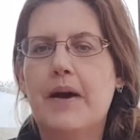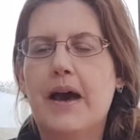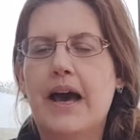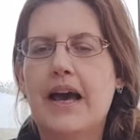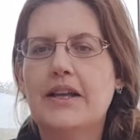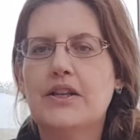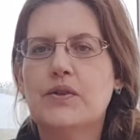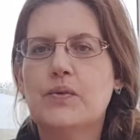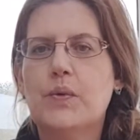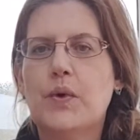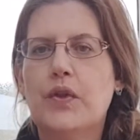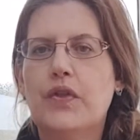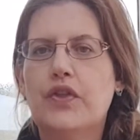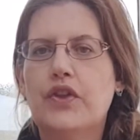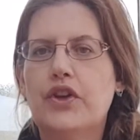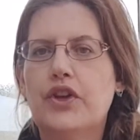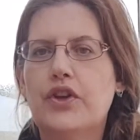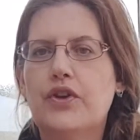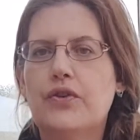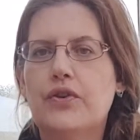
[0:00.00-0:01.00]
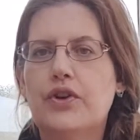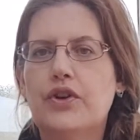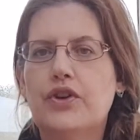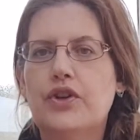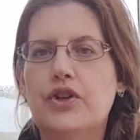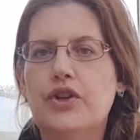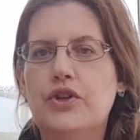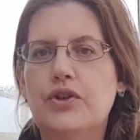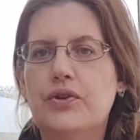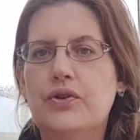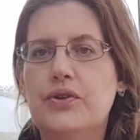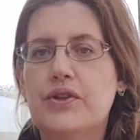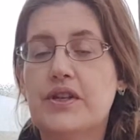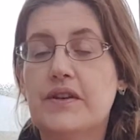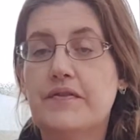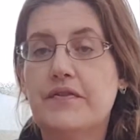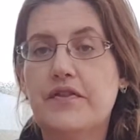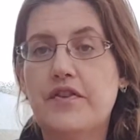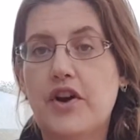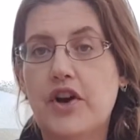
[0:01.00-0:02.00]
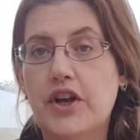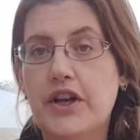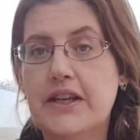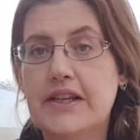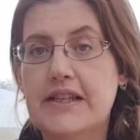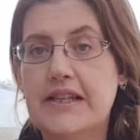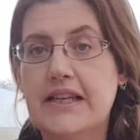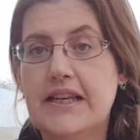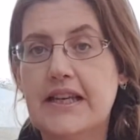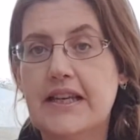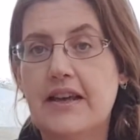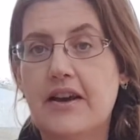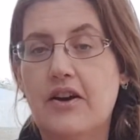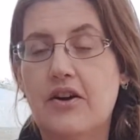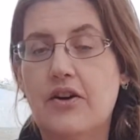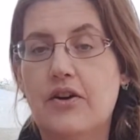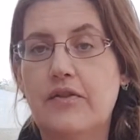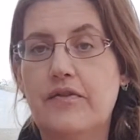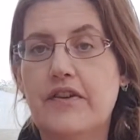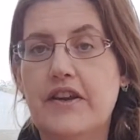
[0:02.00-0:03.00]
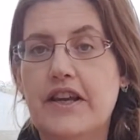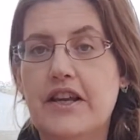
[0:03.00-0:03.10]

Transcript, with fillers: and one that you can use a variety of